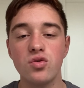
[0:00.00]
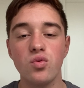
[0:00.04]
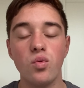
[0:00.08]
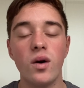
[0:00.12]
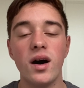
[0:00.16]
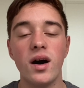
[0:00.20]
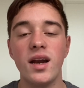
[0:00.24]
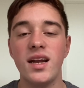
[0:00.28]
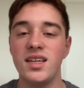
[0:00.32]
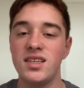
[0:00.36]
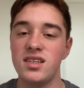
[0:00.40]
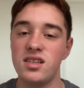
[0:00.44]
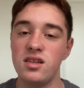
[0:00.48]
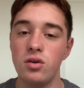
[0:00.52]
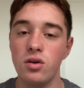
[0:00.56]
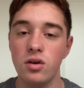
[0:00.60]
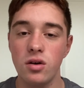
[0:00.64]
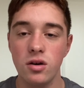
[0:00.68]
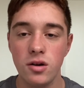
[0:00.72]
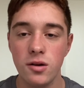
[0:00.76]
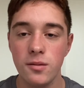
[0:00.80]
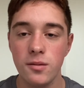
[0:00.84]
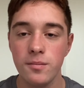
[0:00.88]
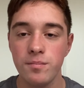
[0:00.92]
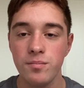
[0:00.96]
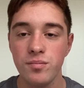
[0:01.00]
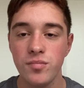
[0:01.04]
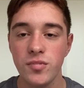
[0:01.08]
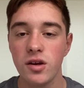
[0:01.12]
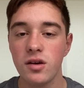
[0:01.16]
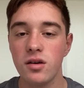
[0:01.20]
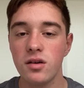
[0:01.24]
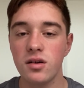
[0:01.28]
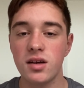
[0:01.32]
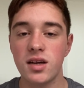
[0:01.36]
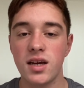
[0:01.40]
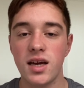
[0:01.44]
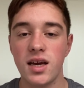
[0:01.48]
to 180.
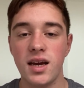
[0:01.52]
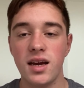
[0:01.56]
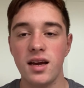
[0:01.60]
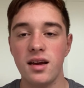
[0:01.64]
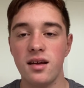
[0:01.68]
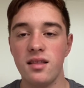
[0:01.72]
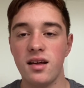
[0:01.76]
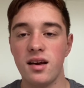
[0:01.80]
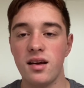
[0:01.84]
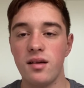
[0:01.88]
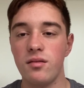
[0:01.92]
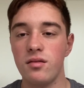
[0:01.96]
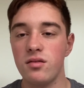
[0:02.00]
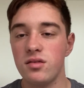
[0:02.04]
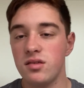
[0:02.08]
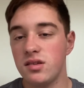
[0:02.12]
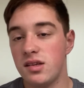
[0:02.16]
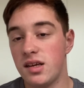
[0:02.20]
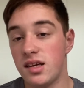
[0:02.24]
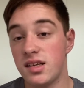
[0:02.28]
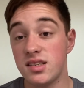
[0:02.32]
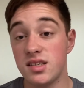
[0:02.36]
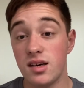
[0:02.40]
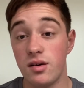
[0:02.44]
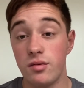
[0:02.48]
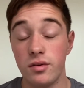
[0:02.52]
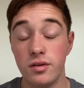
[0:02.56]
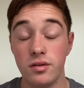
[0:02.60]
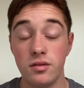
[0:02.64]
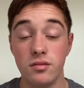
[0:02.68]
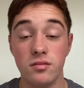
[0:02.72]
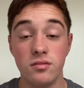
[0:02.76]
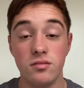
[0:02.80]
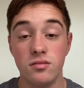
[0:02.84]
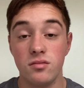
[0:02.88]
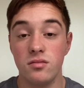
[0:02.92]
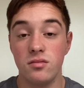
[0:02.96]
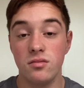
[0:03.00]
Okay, that's how it
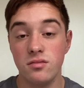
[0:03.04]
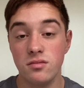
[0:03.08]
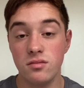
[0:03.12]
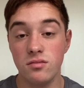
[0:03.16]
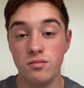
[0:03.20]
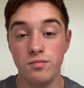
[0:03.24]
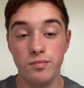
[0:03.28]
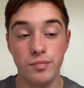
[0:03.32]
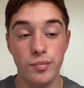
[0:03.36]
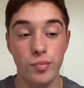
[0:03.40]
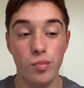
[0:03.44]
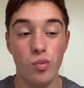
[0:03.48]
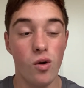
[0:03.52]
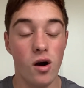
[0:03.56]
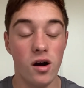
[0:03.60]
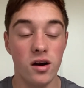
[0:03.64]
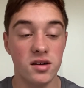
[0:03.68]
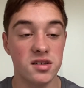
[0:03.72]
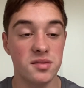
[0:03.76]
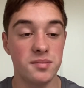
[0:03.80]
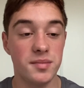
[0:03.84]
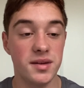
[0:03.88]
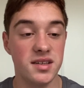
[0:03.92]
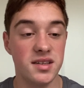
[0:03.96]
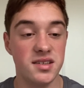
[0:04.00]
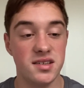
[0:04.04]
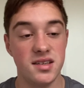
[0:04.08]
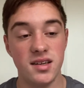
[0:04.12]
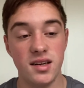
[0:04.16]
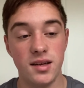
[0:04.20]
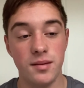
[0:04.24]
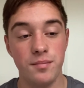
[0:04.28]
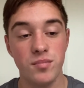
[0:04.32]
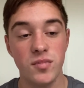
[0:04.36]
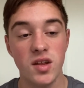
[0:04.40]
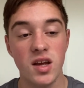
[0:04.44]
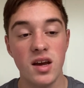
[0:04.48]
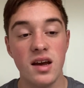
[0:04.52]
works
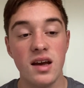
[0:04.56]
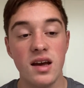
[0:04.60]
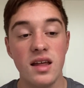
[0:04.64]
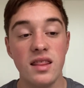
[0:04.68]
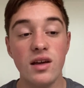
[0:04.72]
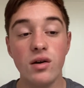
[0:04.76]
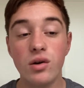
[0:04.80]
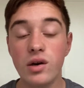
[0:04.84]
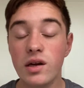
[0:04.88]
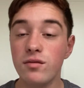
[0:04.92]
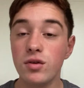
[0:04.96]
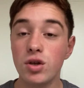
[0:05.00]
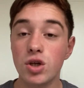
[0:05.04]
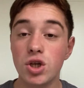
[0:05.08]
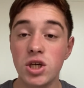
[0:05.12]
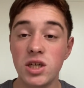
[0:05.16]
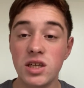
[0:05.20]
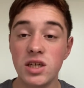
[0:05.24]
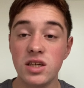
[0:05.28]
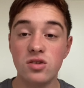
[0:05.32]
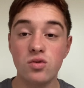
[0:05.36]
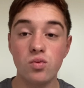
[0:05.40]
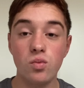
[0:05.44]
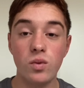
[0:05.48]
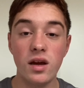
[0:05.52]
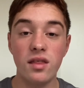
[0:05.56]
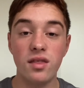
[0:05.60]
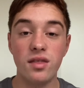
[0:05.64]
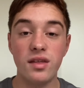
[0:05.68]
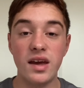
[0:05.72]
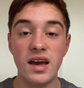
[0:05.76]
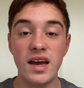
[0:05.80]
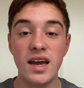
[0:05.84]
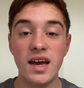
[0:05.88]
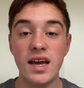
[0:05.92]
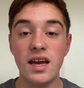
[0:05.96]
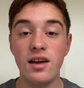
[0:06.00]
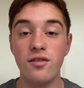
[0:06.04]
basically. They'll give you a sheet with
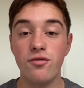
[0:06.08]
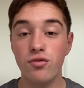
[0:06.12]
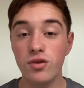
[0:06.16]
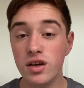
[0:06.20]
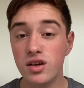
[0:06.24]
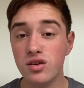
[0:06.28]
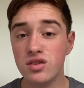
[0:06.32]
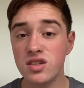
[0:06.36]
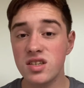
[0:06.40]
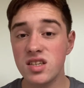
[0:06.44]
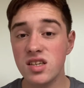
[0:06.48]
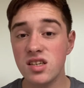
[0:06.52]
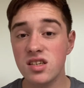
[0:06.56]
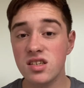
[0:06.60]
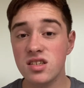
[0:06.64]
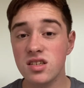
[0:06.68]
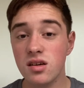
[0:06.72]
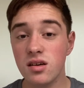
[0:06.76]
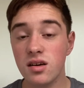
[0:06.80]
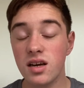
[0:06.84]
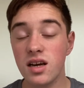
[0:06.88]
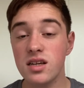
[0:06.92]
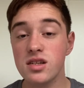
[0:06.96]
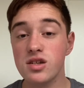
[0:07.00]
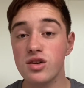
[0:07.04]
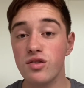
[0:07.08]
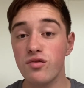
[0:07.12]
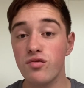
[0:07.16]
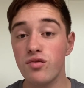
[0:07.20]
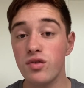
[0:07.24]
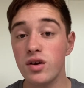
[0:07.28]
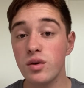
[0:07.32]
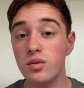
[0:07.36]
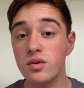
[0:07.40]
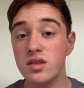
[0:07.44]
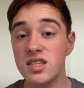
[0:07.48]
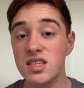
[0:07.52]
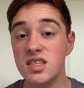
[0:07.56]
frequencies, okay, so
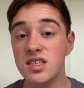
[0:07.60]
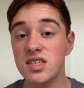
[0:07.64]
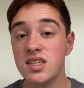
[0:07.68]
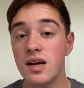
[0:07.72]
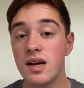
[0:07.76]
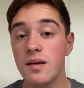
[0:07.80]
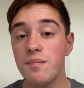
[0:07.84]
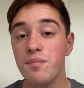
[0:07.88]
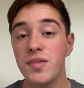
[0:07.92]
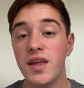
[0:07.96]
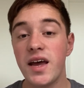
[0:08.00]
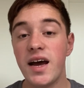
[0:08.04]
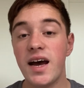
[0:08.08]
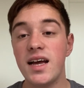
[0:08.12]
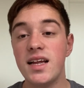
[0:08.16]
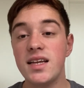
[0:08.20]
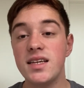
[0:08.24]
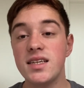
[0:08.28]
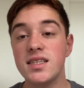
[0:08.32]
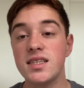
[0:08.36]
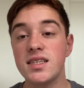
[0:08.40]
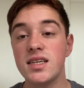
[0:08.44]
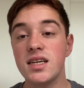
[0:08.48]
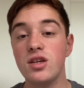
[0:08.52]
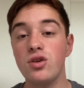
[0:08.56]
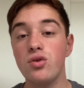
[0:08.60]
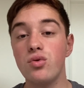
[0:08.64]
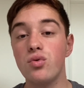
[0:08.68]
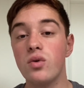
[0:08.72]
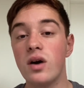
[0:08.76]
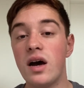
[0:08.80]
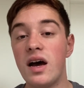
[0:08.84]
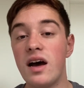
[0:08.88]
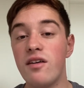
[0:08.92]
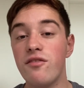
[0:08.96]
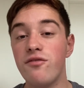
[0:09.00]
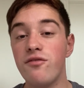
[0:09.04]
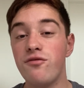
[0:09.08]
frequencies, and you'll
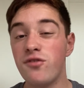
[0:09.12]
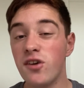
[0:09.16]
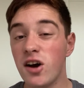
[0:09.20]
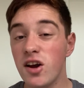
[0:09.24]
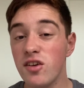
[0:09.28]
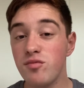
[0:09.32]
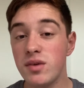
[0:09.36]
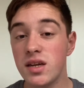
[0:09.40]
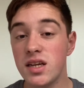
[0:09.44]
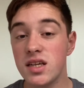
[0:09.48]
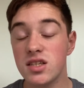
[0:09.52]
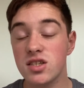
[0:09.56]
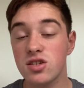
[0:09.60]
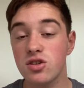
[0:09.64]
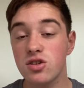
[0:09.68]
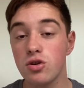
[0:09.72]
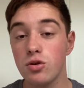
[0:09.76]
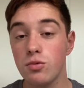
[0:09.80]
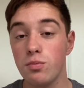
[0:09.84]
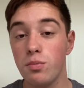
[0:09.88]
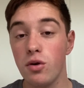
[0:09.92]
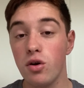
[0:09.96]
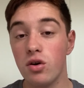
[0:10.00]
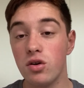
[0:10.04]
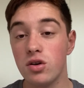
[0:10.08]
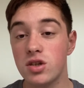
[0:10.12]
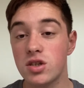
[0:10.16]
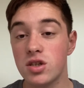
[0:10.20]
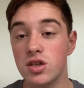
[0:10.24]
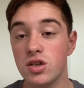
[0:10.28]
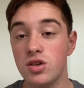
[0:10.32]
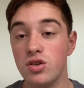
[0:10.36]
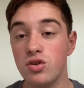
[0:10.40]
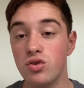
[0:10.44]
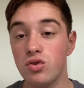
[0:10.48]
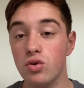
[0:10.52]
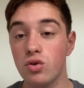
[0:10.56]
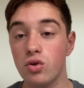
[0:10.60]
have 5 minutes to plot
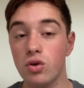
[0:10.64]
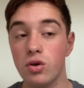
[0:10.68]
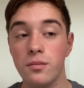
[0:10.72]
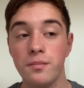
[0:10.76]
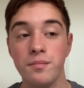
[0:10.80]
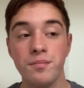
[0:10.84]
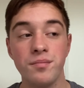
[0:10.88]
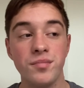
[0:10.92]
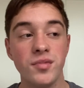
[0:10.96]
your